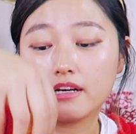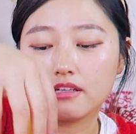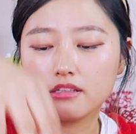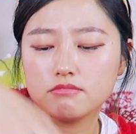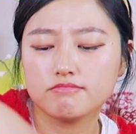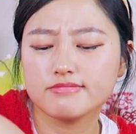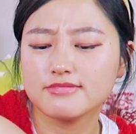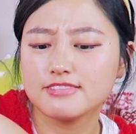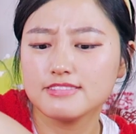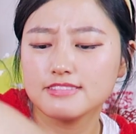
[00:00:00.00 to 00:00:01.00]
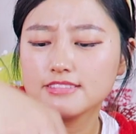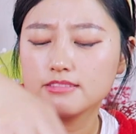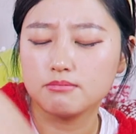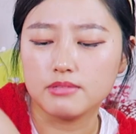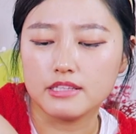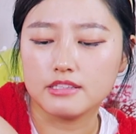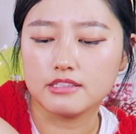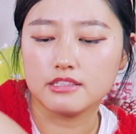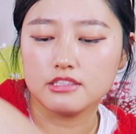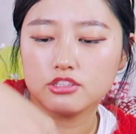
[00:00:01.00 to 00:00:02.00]
it, blended
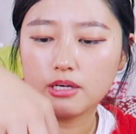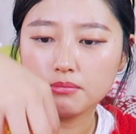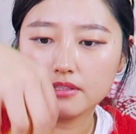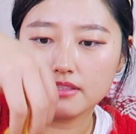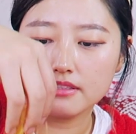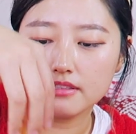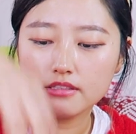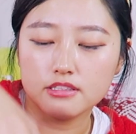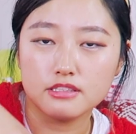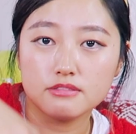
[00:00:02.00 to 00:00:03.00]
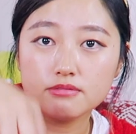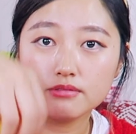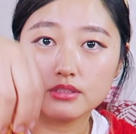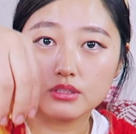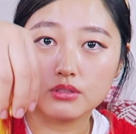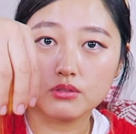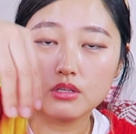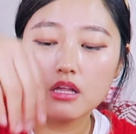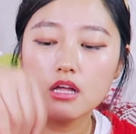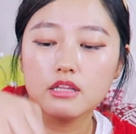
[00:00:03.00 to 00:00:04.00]
it, chopped it. Right? So
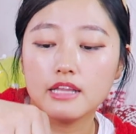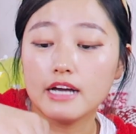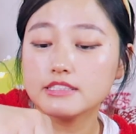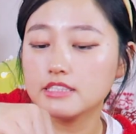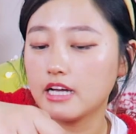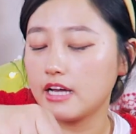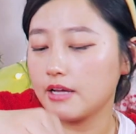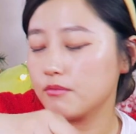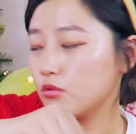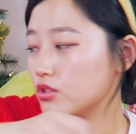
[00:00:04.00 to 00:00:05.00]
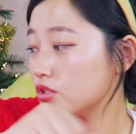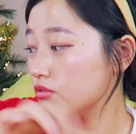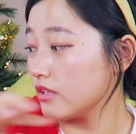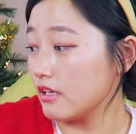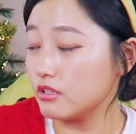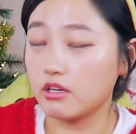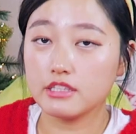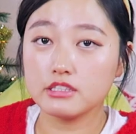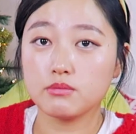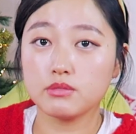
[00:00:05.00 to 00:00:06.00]
last time with the I
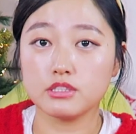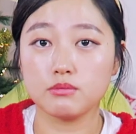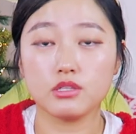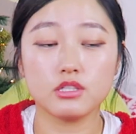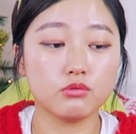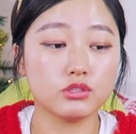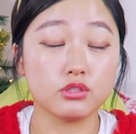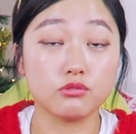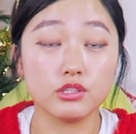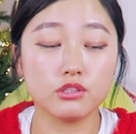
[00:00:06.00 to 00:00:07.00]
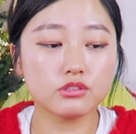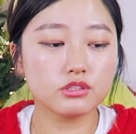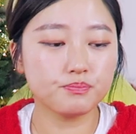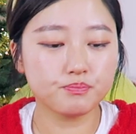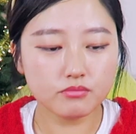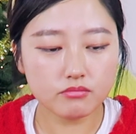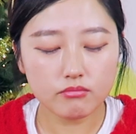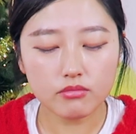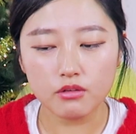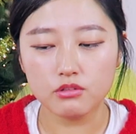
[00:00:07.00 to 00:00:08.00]
did something similar with Doritos
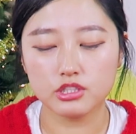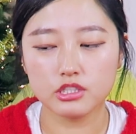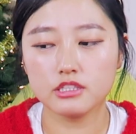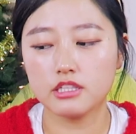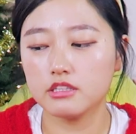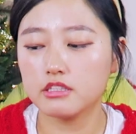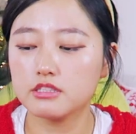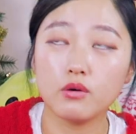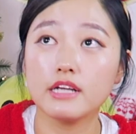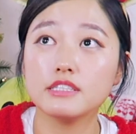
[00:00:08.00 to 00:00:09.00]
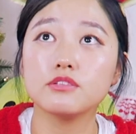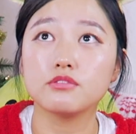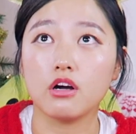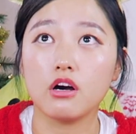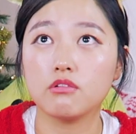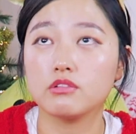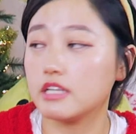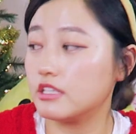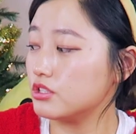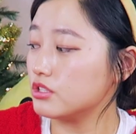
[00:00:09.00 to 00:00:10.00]
or chicken tenders. What I did wrong was
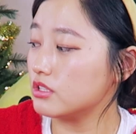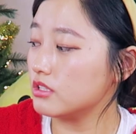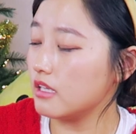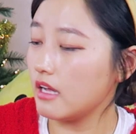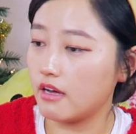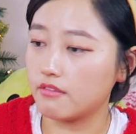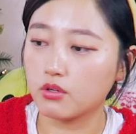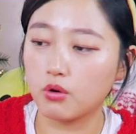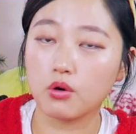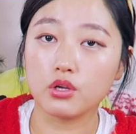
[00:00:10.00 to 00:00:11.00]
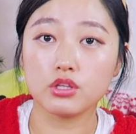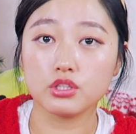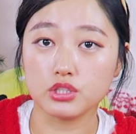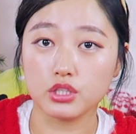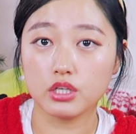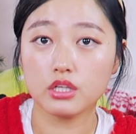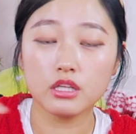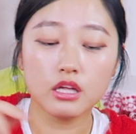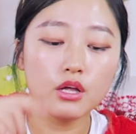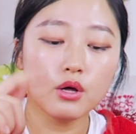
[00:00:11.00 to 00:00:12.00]
I shouldn't have coated the chicken
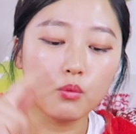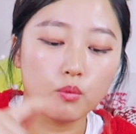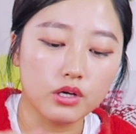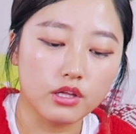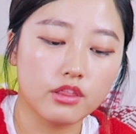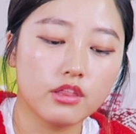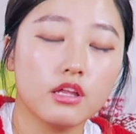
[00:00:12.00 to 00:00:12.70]
with